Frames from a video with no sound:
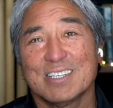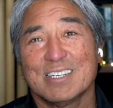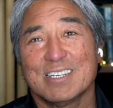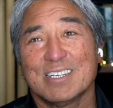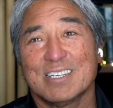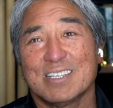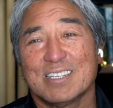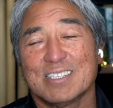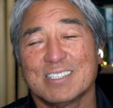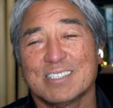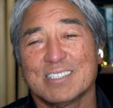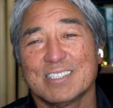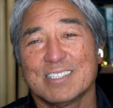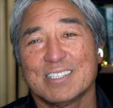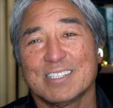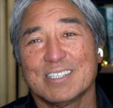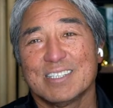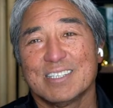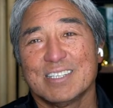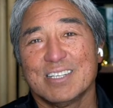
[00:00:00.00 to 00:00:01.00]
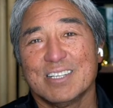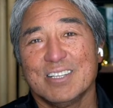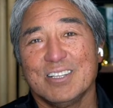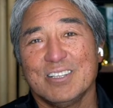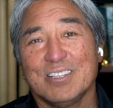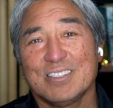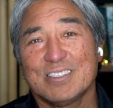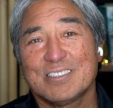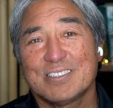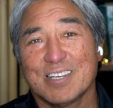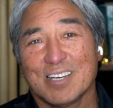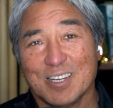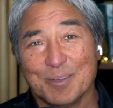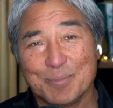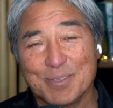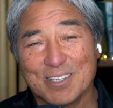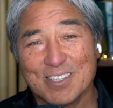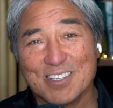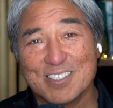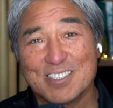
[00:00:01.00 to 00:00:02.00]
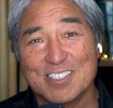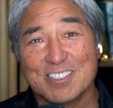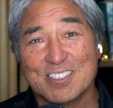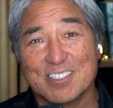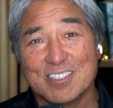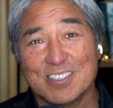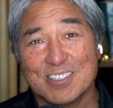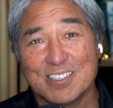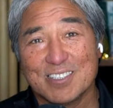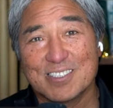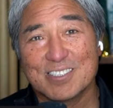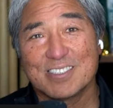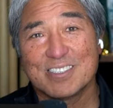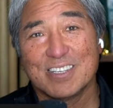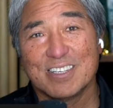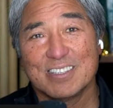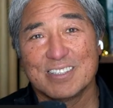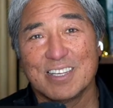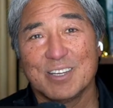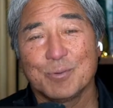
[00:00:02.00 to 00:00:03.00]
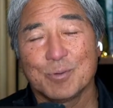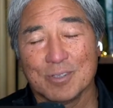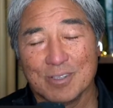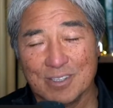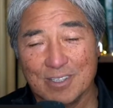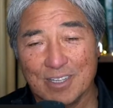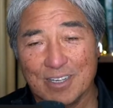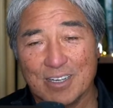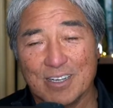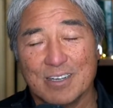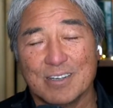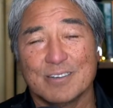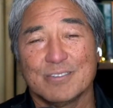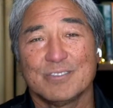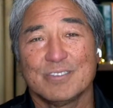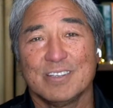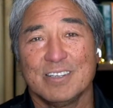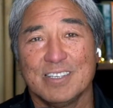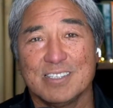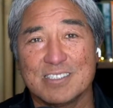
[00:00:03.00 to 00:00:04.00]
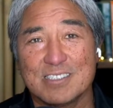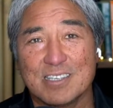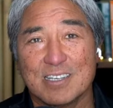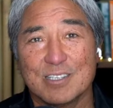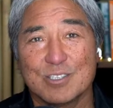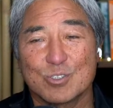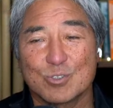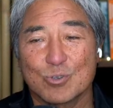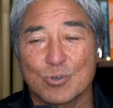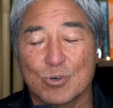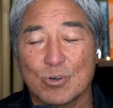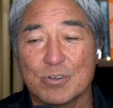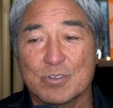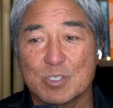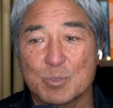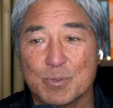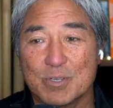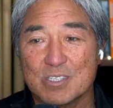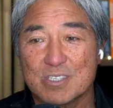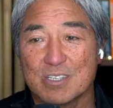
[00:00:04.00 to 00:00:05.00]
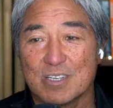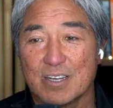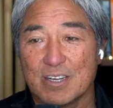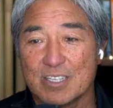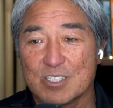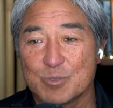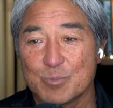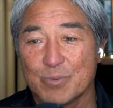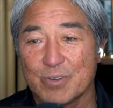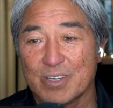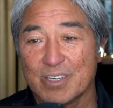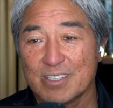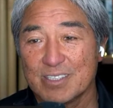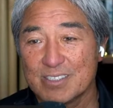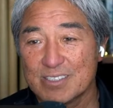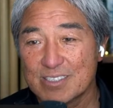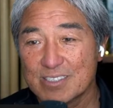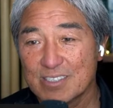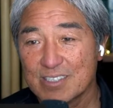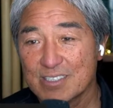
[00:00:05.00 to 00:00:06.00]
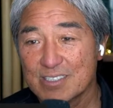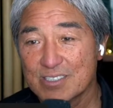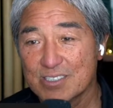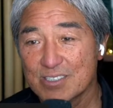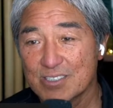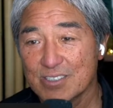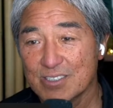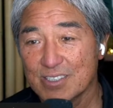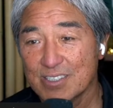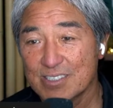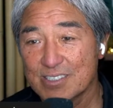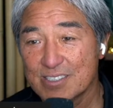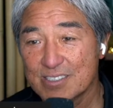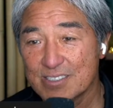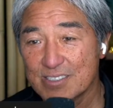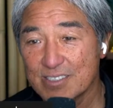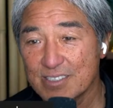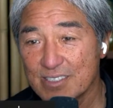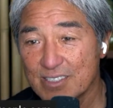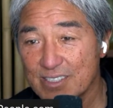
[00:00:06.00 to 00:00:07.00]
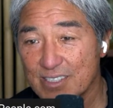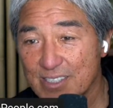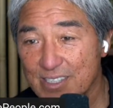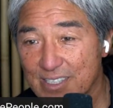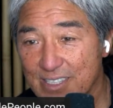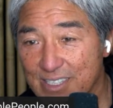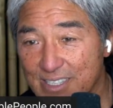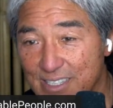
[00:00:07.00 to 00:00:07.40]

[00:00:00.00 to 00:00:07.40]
tell them to listen to this. They will love the inside story of Specialized Bikes. So let's see.